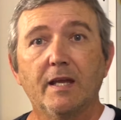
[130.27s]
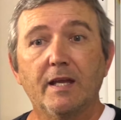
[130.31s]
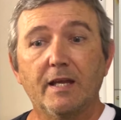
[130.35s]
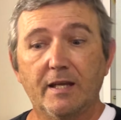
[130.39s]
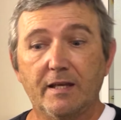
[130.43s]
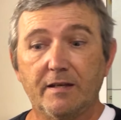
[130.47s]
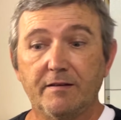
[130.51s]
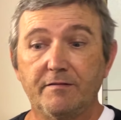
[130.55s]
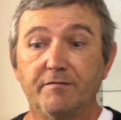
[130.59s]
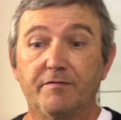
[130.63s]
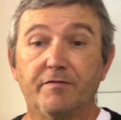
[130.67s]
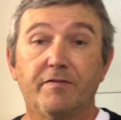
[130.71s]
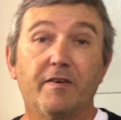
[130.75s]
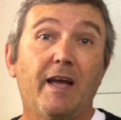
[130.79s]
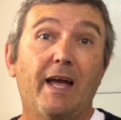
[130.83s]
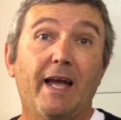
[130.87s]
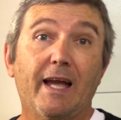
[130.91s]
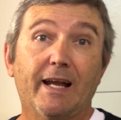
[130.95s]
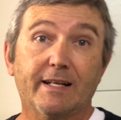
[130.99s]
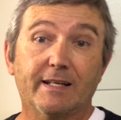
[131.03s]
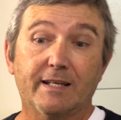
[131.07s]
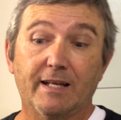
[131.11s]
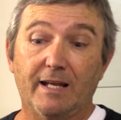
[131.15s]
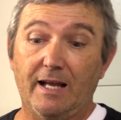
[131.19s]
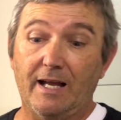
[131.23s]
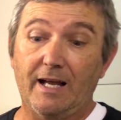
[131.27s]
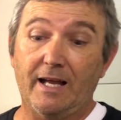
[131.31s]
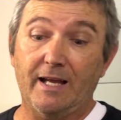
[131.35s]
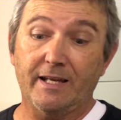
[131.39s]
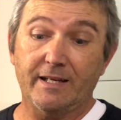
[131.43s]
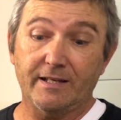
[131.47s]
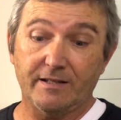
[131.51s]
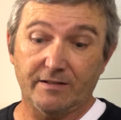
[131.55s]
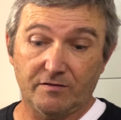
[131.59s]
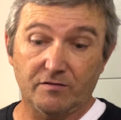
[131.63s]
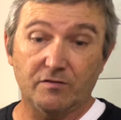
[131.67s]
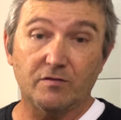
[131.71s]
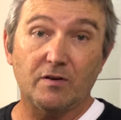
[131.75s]
In fact,
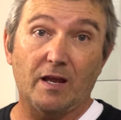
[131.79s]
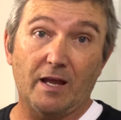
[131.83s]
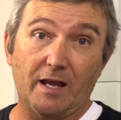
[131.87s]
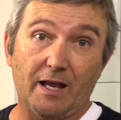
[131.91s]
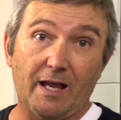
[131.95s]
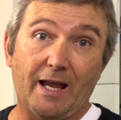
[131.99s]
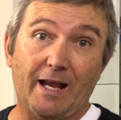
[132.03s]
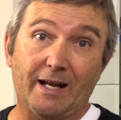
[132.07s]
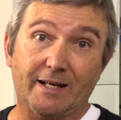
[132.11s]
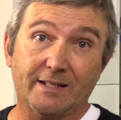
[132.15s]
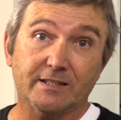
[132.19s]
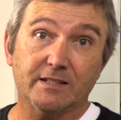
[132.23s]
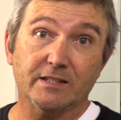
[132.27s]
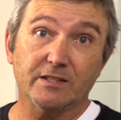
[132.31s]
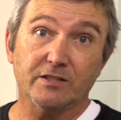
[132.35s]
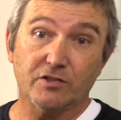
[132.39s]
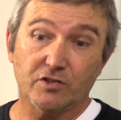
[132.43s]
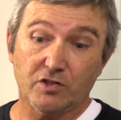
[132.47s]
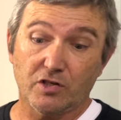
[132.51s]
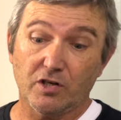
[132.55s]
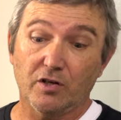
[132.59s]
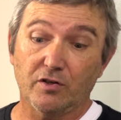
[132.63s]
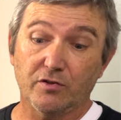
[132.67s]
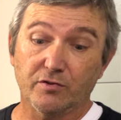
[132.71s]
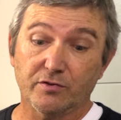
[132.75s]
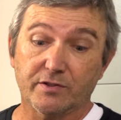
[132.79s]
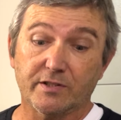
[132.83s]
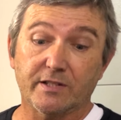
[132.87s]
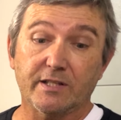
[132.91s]
I actually chose